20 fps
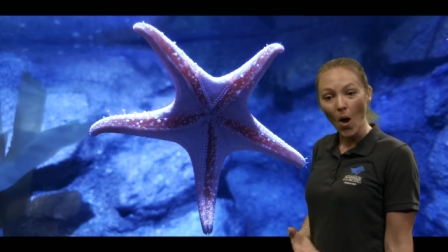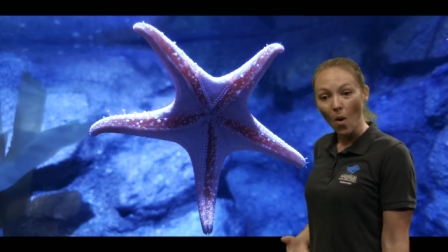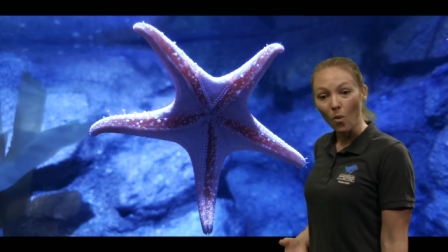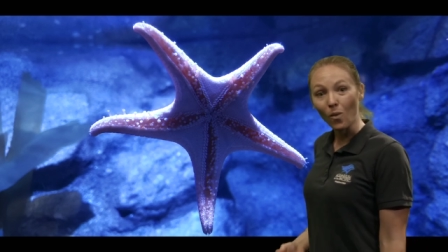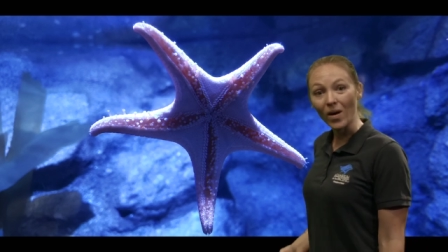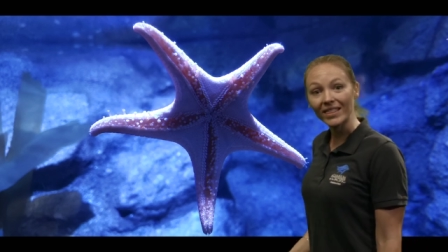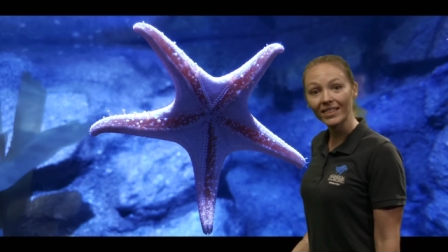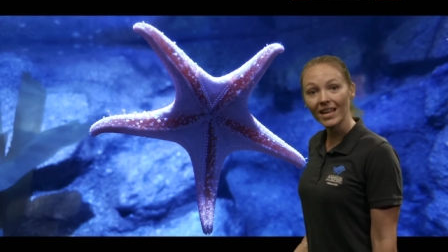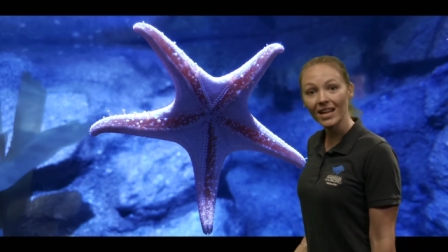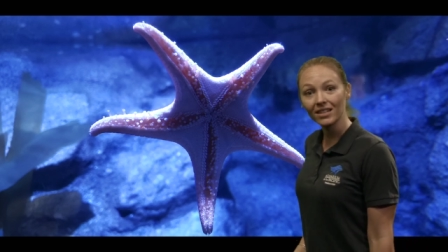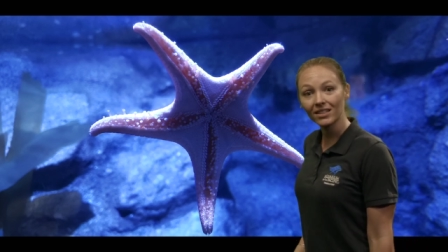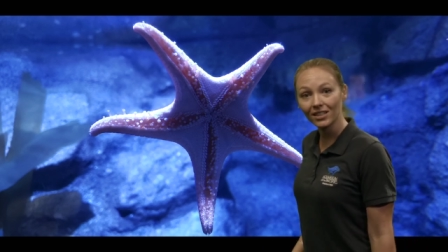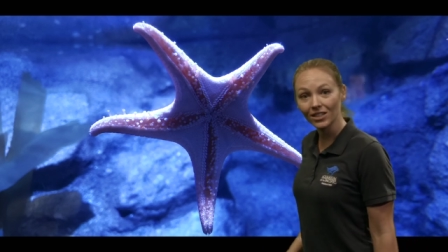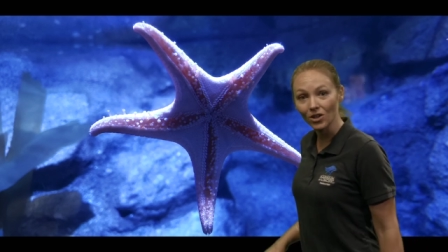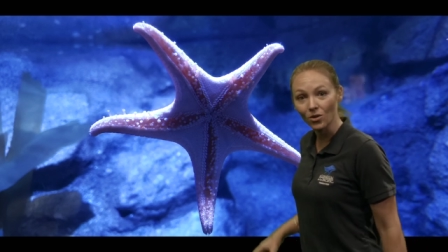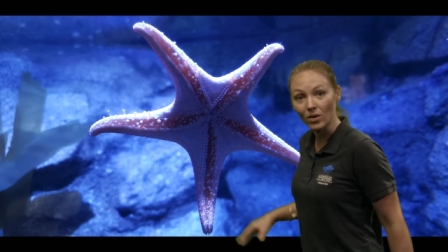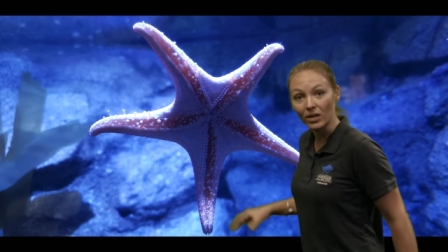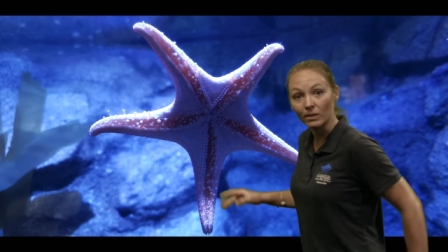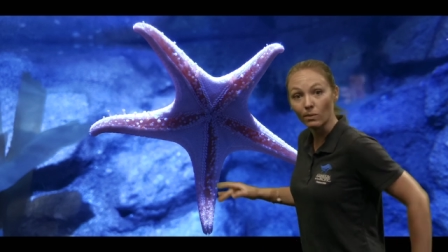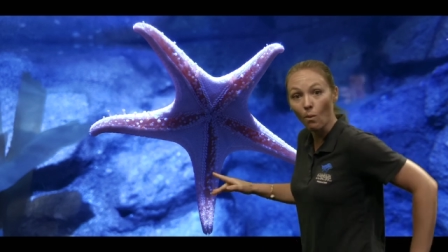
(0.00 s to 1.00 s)
What they
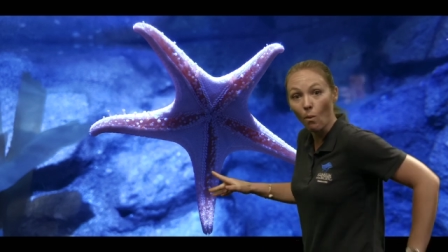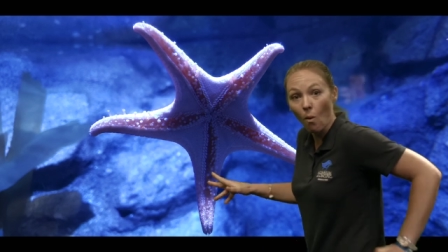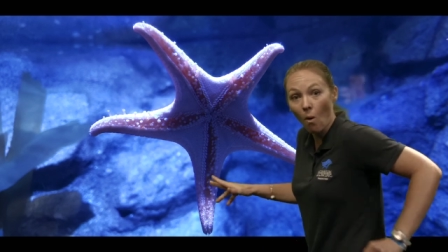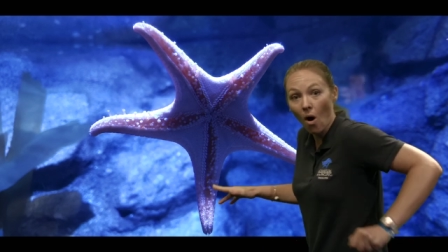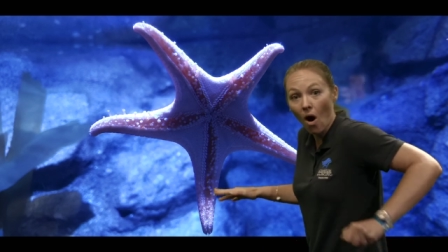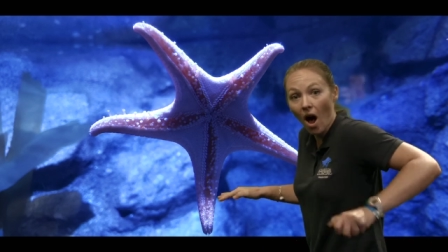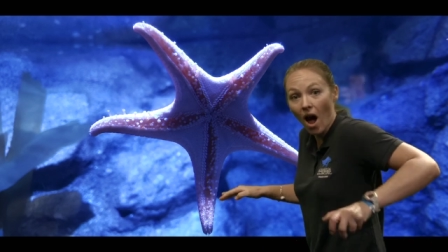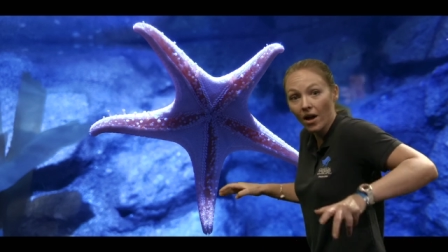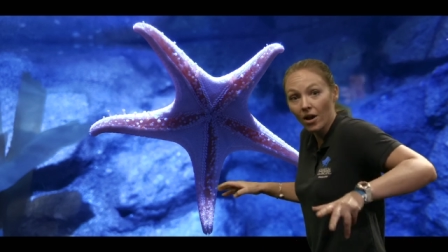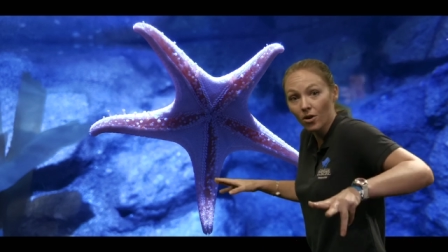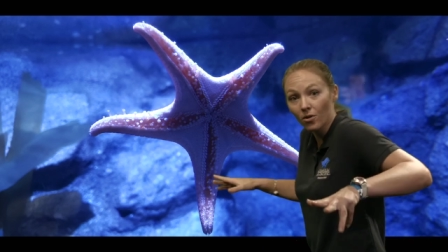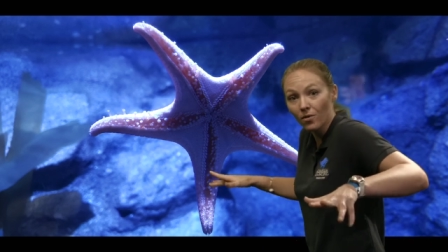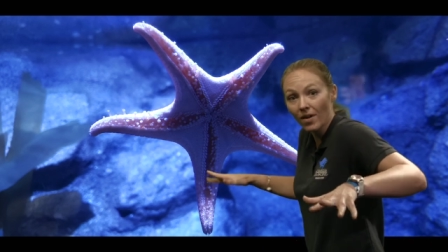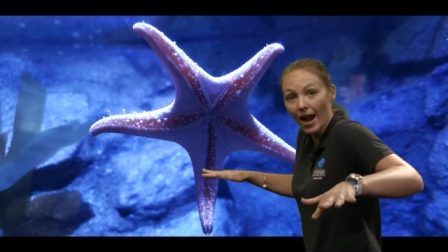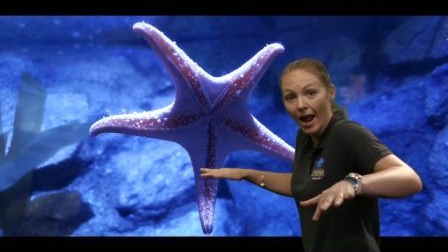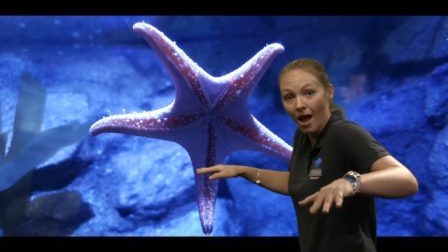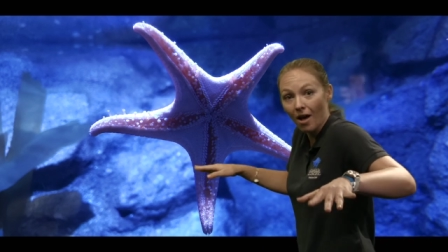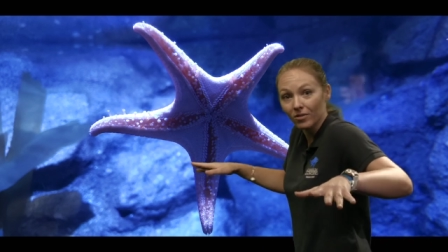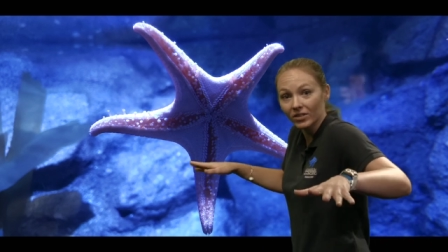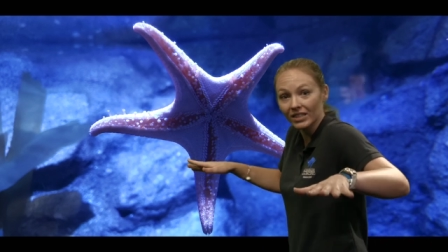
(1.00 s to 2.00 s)
do is walk
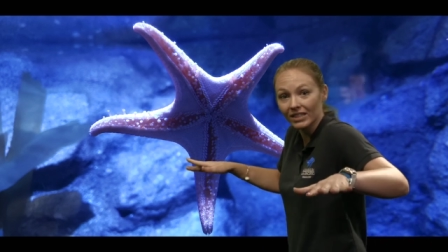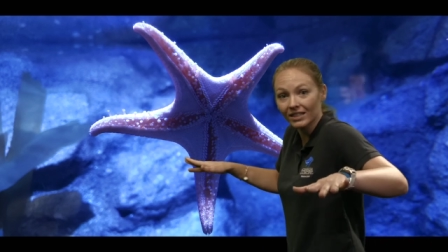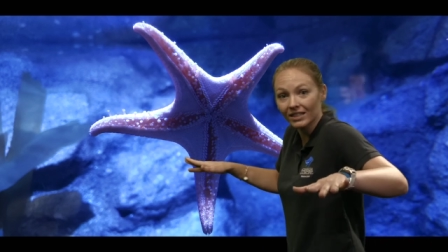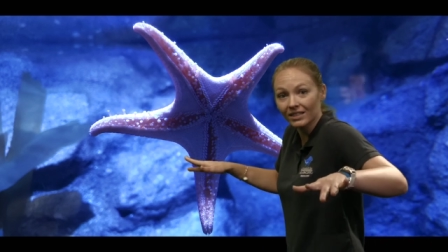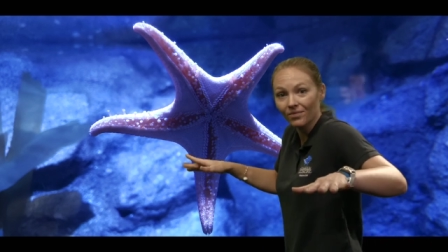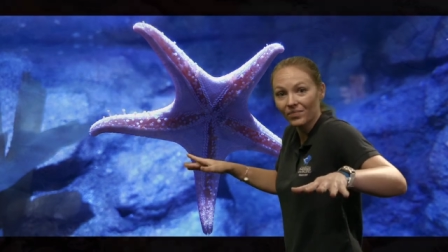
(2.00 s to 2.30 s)
around